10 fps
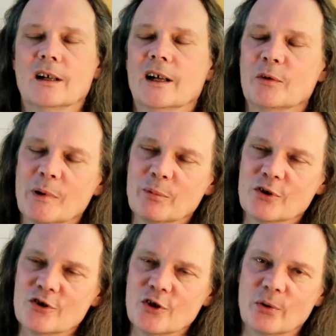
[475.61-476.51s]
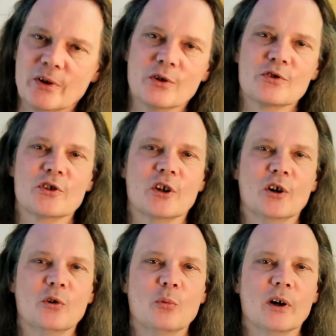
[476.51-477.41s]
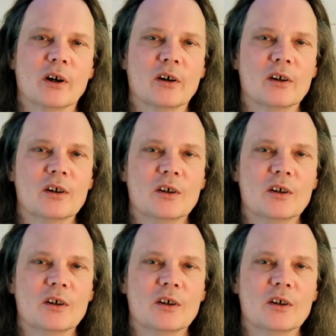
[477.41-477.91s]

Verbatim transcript: I remember a show years ago where